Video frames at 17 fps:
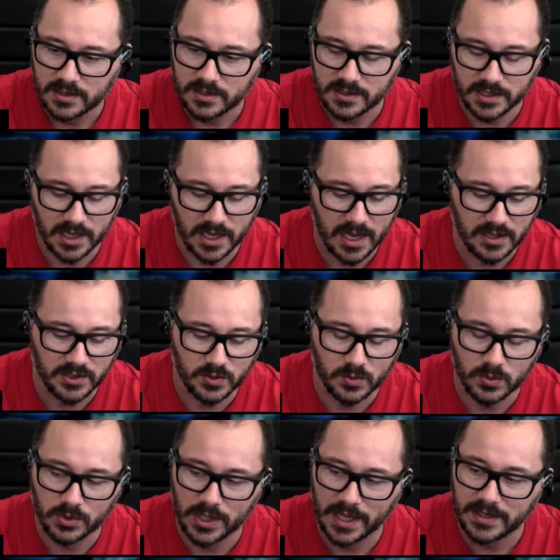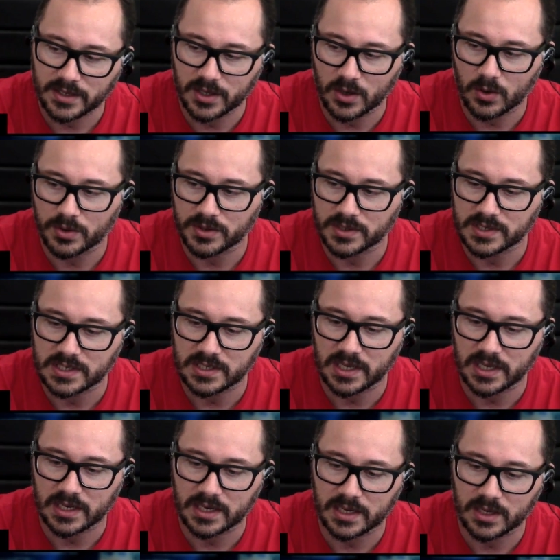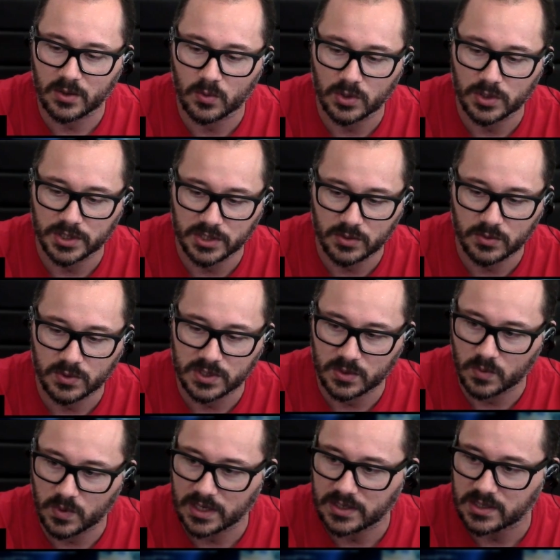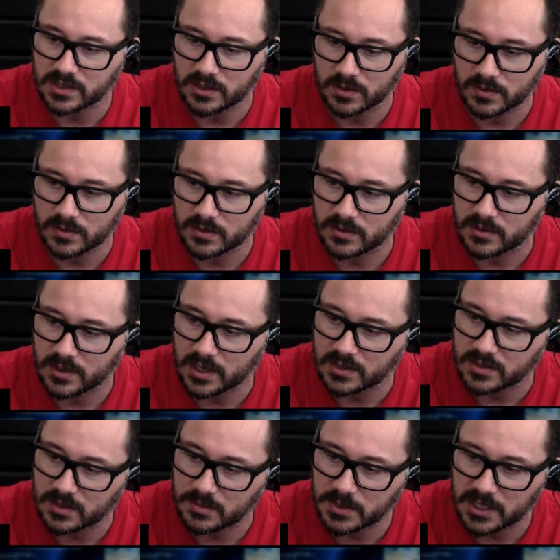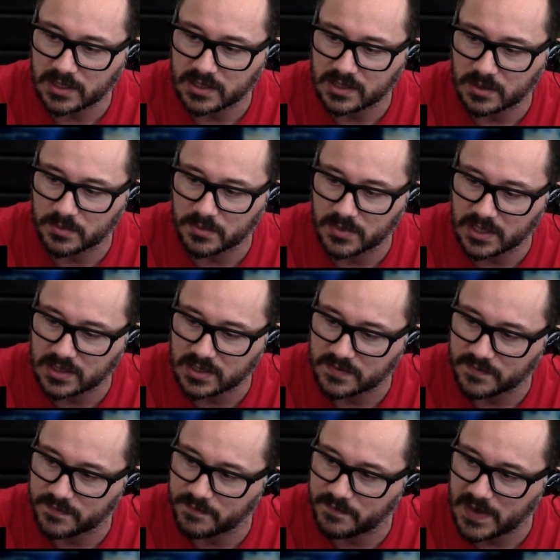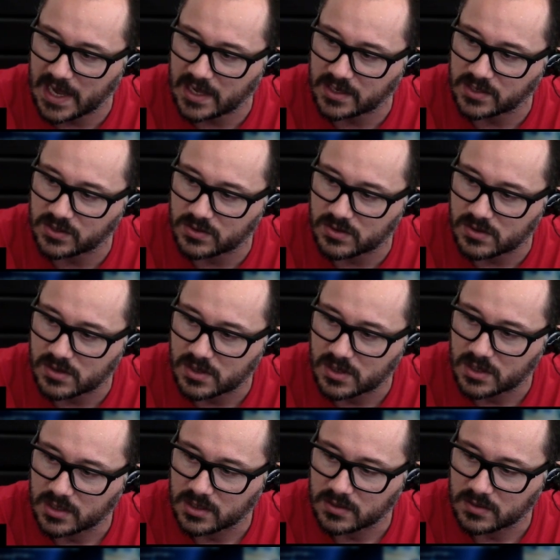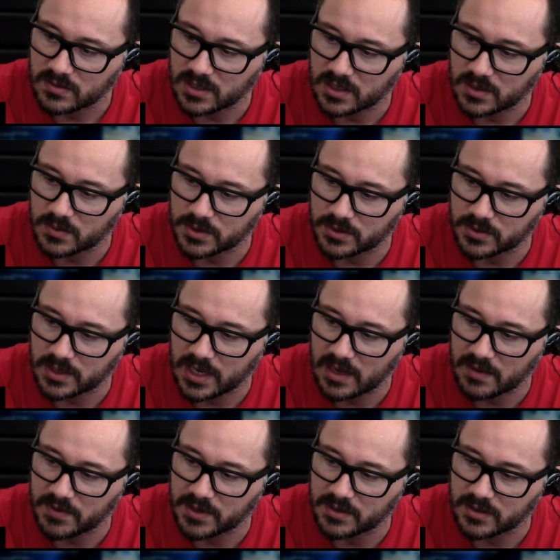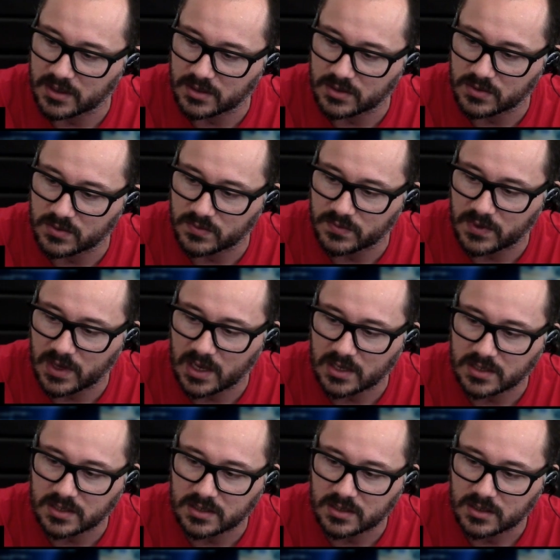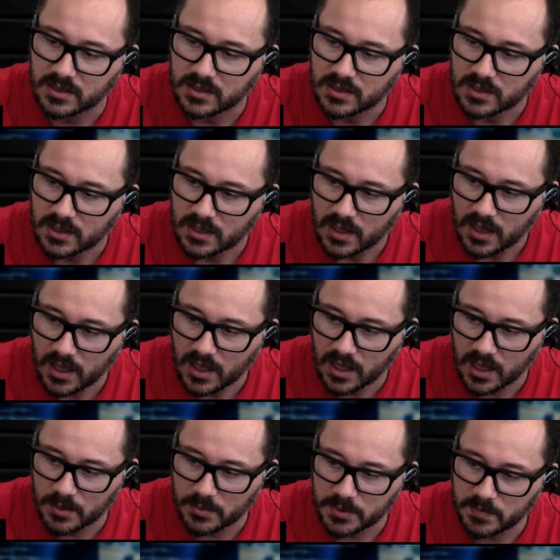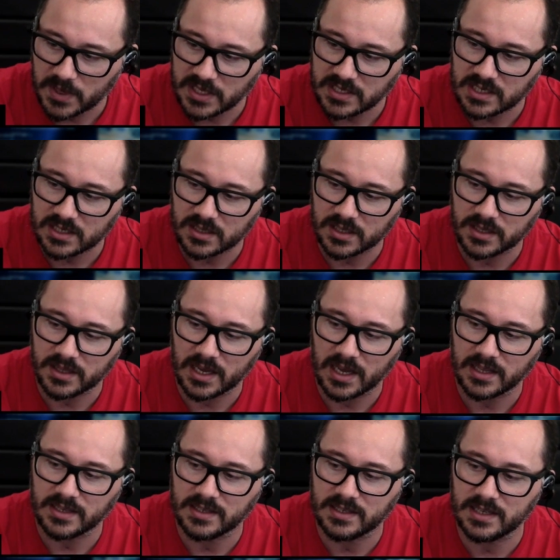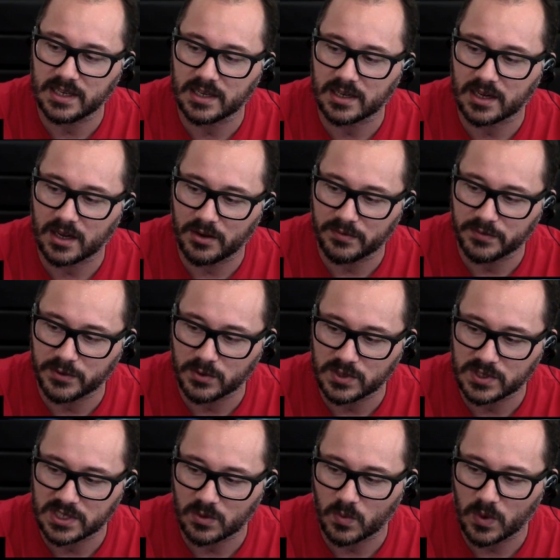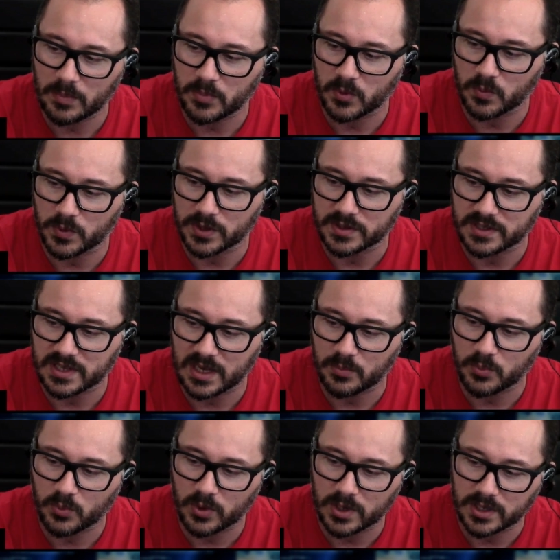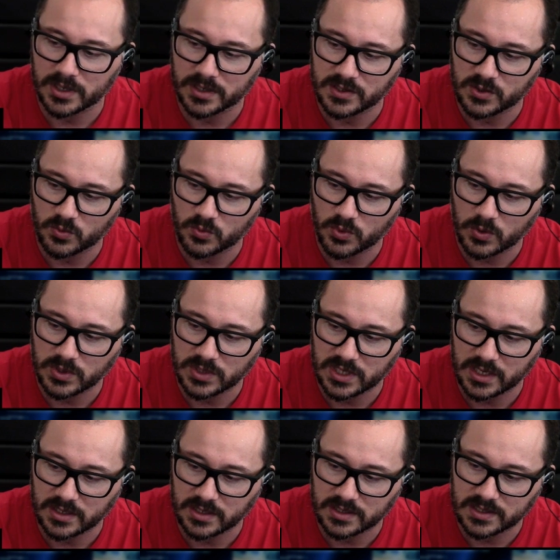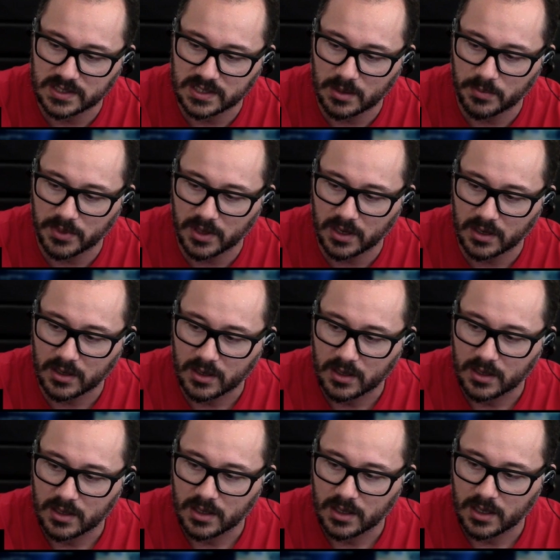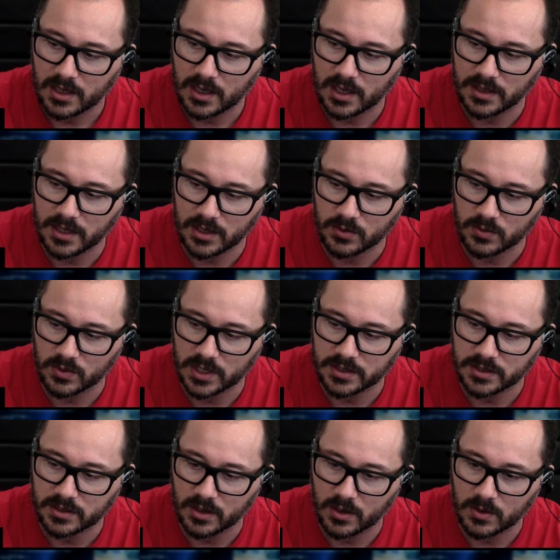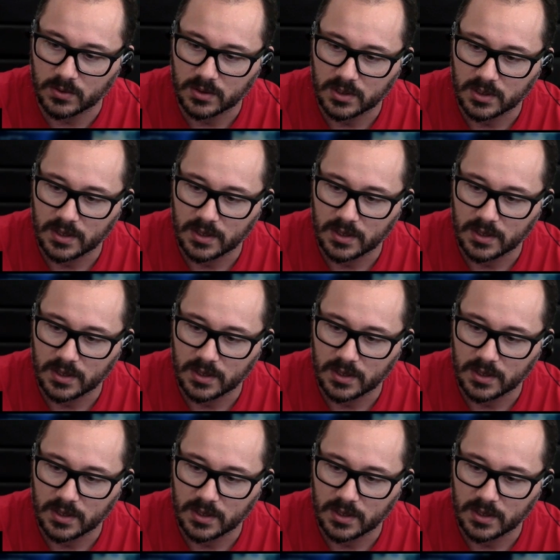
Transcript: See, as you let go of the stick, it will use the whetstone. Actually, let me get something that's faster. Well, I really don't have anything too fast. But basically, the idea of using weapon wheel type 1 is you rotate to something, and then you let go.